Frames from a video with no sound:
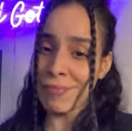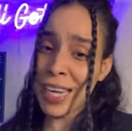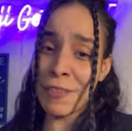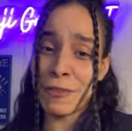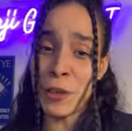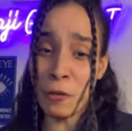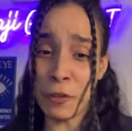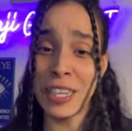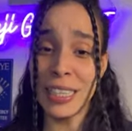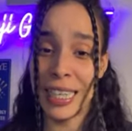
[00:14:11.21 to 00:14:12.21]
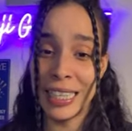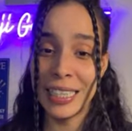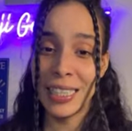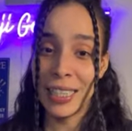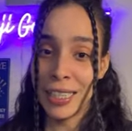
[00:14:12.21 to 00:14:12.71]
If you feel it.
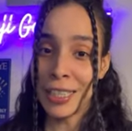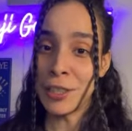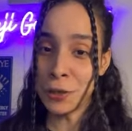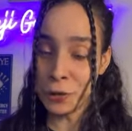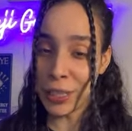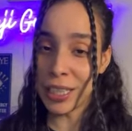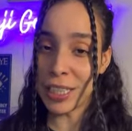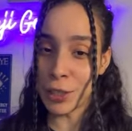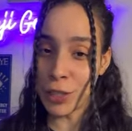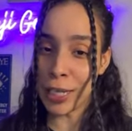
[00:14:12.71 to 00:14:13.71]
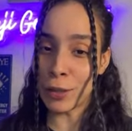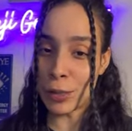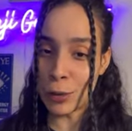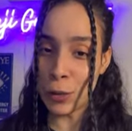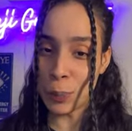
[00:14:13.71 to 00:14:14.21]
Did you feel it? Did you get
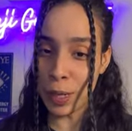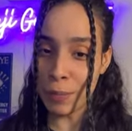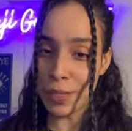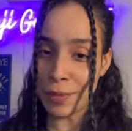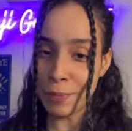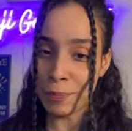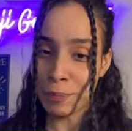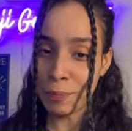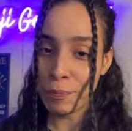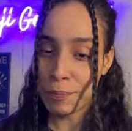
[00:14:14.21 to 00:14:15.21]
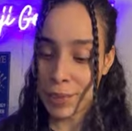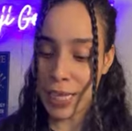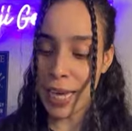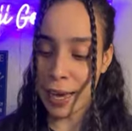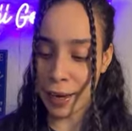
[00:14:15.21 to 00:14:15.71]
those goosebumps?
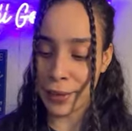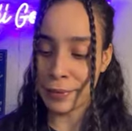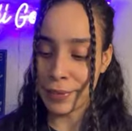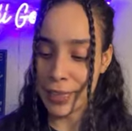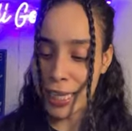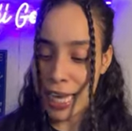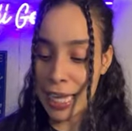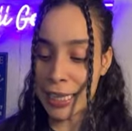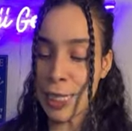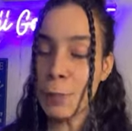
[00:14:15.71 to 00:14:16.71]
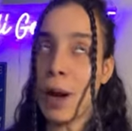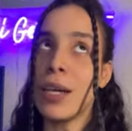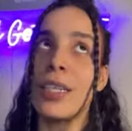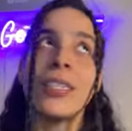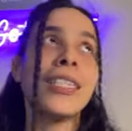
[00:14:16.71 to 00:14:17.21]
Yeah. This
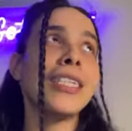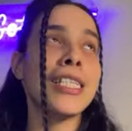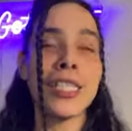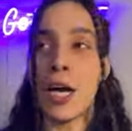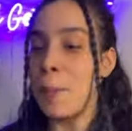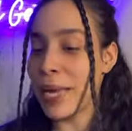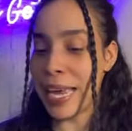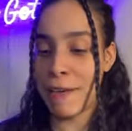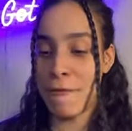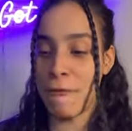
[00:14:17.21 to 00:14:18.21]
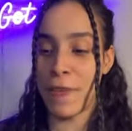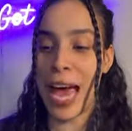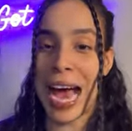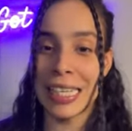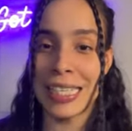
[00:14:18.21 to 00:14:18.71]
person is coming in
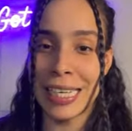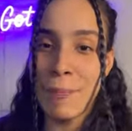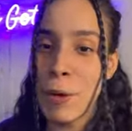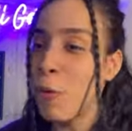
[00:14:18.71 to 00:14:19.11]
fast. Give me